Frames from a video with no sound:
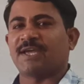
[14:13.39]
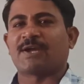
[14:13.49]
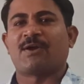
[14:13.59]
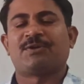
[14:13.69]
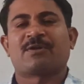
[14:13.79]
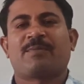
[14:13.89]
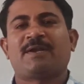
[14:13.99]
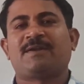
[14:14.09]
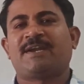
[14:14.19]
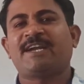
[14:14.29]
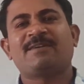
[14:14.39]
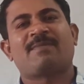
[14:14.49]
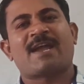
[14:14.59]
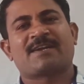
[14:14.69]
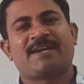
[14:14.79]
they contribute net
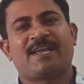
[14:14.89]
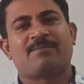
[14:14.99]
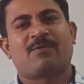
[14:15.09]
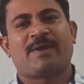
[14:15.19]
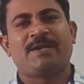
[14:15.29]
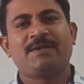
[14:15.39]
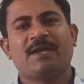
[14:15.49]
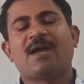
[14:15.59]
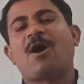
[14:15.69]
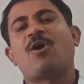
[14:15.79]
magnetic moment